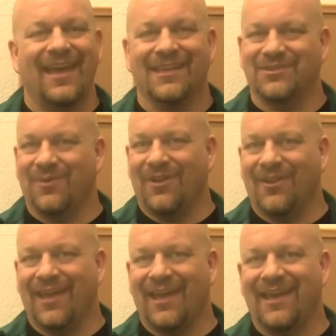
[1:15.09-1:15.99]
as
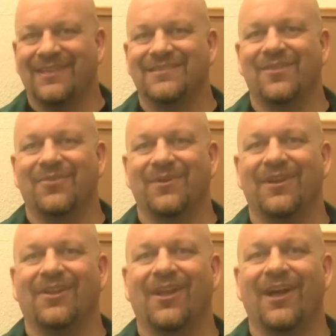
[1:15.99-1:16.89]
well as 3
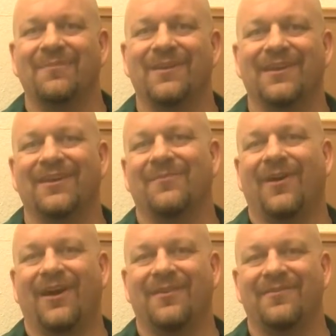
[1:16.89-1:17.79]
o'clock
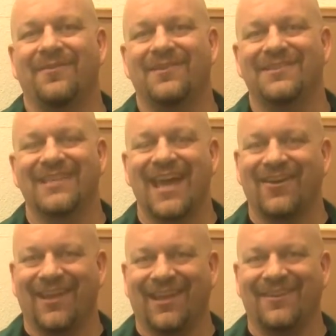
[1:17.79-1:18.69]
p.m. on
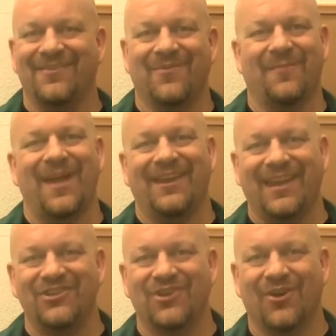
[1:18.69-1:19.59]
Saturday for a
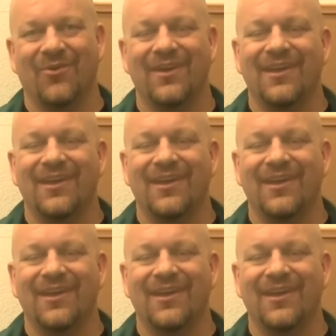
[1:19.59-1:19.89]
matinee show.